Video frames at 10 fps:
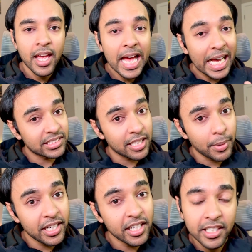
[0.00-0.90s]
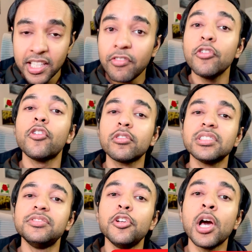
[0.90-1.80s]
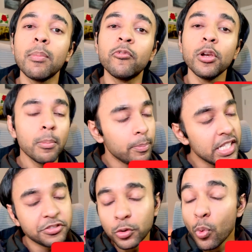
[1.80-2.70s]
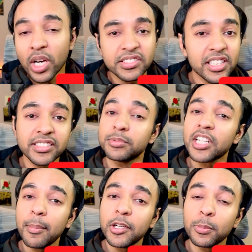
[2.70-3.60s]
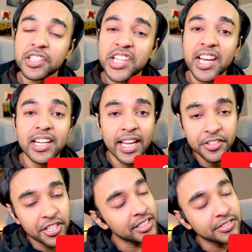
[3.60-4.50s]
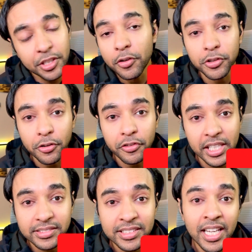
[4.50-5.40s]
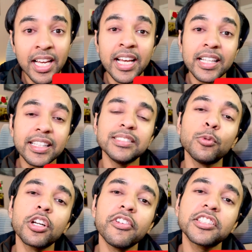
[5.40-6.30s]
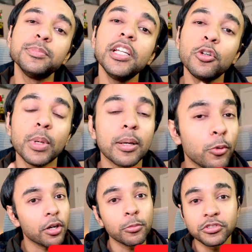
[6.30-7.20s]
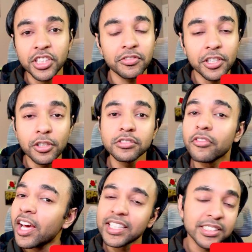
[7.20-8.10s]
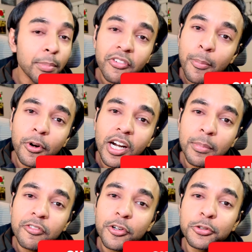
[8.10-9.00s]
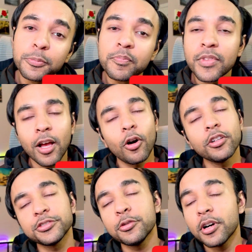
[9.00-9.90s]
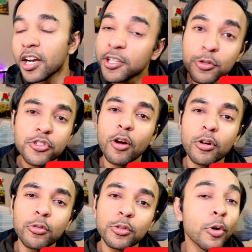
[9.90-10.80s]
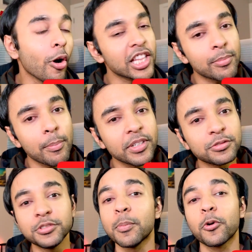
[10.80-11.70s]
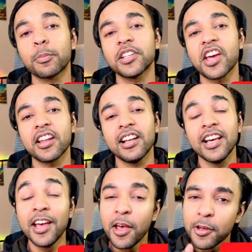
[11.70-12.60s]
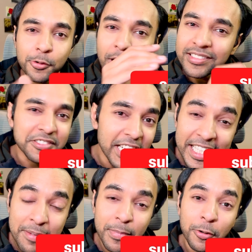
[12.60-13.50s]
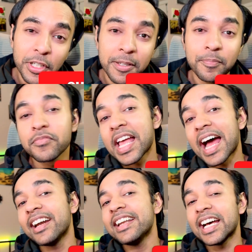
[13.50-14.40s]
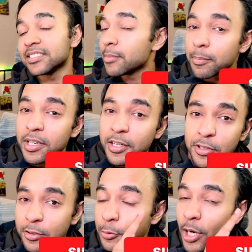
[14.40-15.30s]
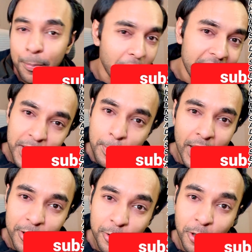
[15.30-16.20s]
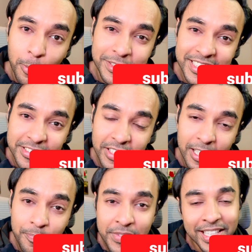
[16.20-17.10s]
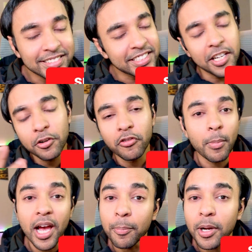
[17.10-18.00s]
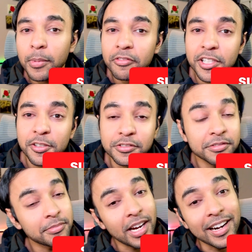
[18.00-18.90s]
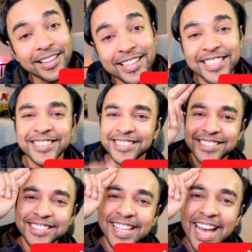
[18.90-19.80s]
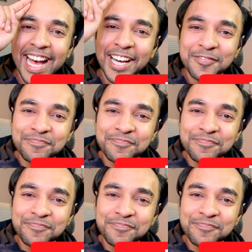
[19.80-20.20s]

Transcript: As a reminder, if you found this video helpful, please do consider subscribing to my channel and share this video with your friends. This motivates me to make and more such videos where I simplify programming for you. Also, a huge shout out to all the members who support my channel. You guys really keep me going. And as a member, you do get priority reply to your comments as well. Stay tuned for my upcoming videos. Until then, see ya.